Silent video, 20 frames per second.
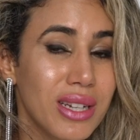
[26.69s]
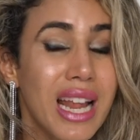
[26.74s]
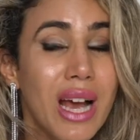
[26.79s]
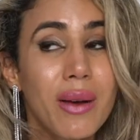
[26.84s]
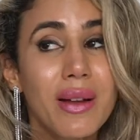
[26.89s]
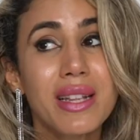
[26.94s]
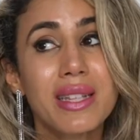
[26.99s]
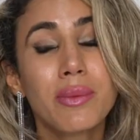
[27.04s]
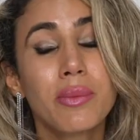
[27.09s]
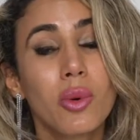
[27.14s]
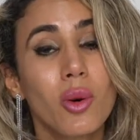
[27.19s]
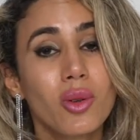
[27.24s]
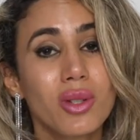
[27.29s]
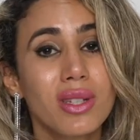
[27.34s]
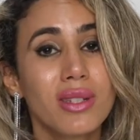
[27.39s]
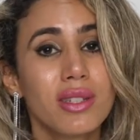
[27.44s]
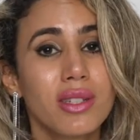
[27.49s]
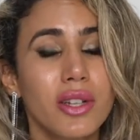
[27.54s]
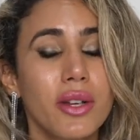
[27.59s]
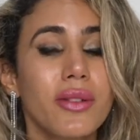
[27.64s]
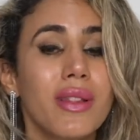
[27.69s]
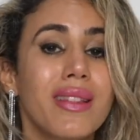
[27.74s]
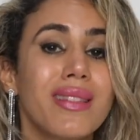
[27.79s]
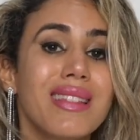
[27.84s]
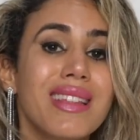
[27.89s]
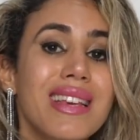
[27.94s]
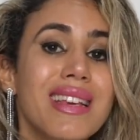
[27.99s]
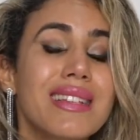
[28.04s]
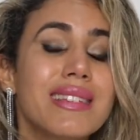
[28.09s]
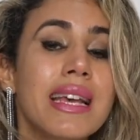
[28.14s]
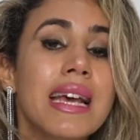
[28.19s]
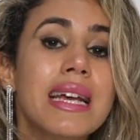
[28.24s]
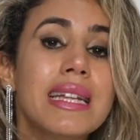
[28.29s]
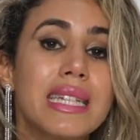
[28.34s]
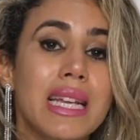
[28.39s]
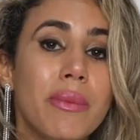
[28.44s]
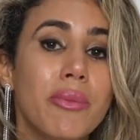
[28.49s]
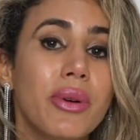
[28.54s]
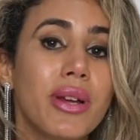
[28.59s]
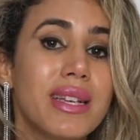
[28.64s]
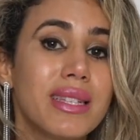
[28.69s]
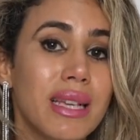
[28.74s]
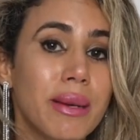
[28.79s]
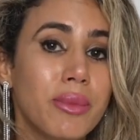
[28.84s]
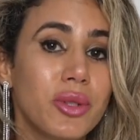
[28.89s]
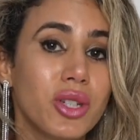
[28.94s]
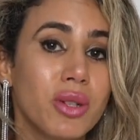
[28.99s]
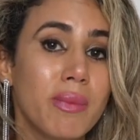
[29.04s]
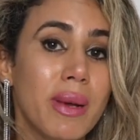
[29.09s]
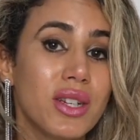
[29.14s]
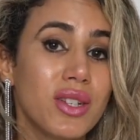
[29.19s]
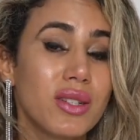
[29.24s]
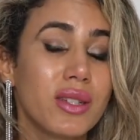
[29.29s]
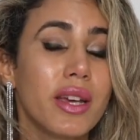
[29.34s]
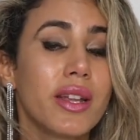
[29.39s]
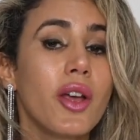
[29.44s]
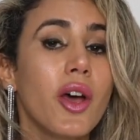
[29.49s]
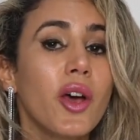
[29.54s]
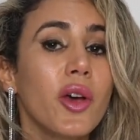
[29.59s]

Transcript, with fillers: Now, it is important to know that these temporary exemption measures can